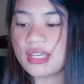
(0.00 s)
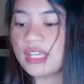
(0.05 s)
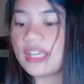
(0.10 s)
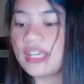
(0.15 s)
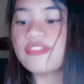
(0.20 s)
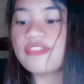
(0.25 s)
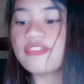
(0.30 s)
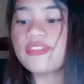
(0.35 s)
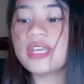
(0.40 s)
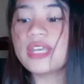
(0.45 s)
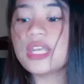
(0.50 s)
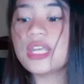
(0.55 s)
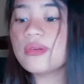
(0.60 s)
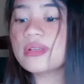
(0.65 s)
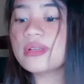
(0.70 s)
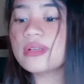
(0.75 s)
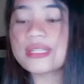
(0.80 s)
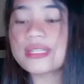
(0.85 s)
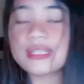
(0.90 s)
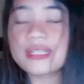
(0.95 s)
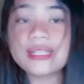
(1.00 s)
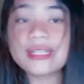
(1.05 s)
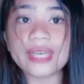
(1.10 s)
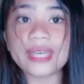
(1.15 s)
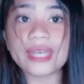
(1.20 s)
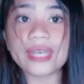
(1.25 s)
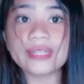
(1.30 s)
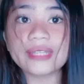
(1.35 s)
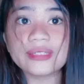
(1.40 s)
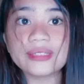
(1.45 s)
If he will sing
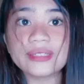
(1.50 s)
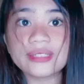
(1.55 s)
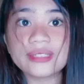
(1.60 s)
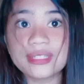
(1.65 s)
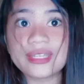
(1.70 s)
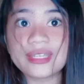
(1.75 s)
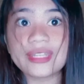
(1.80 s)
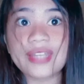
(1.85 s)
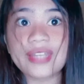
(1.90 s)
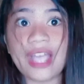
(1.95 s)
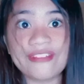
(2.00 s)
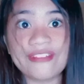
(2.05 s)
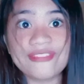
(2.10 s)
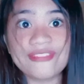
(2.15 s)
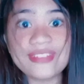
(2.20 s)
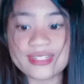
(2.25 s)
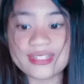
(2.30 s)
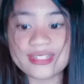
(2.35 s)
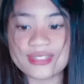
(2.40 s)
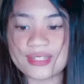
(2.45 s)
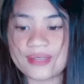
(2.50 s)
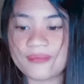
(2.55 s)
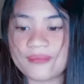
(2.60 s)
again, he can have it.